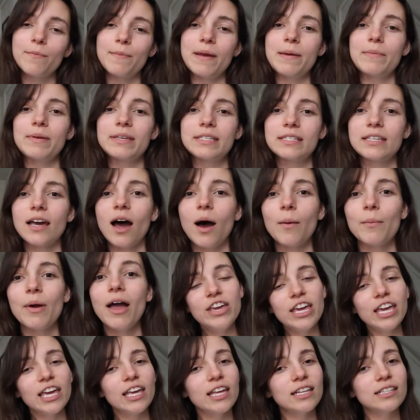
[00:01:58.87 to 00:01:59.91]
maybe some
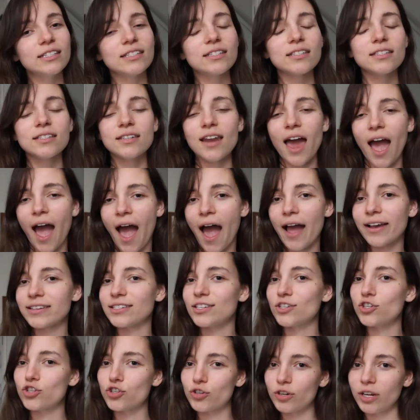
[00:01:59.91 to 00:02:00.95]
vegan snacks
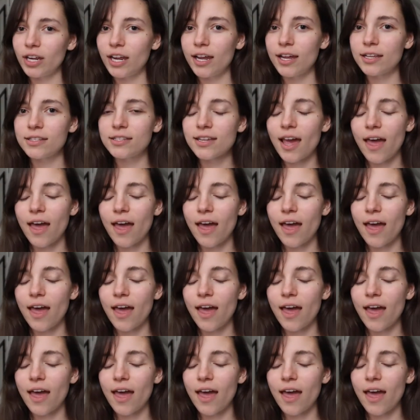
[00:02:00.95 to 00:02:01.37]
and treats,